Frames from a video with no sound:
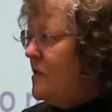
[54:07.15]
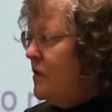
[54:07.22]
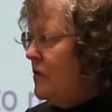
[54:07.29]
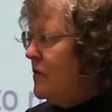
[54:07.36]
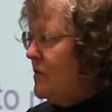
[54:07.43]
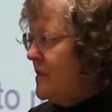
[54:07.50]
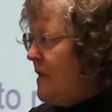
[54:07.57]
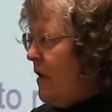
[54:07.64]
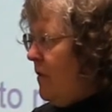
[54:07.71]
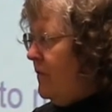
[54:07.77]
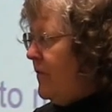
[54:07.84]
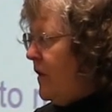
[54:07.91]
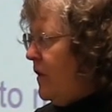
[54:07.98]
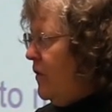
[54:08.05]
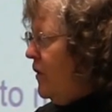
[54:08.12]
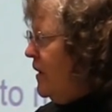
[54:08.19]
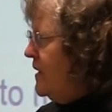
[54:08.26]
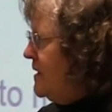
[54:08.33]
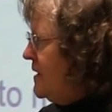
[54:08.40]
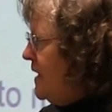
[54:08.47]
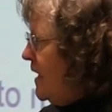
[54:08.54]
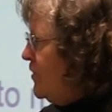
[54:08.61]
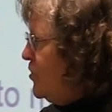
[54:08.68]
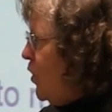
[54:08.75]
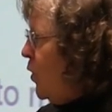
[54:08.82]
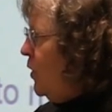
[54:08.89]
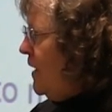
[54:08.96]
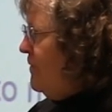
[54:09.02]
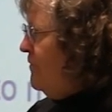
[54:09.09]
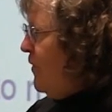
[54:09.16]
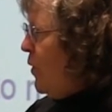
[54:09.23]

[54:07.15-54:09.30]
to yourself that you're going to stay totally